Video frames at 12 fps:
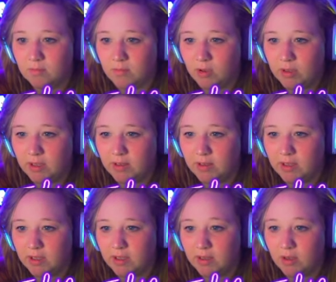Okay,
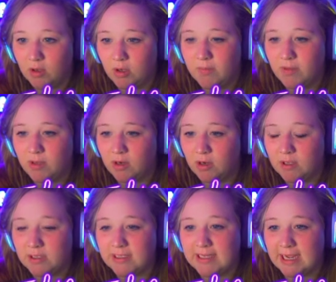they, they, oh, they're all
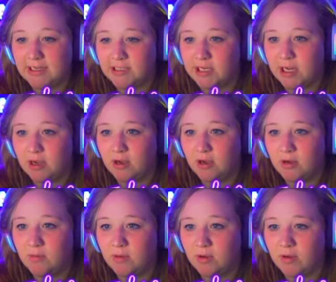attached now.
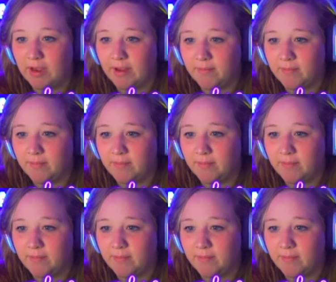Oh, okay.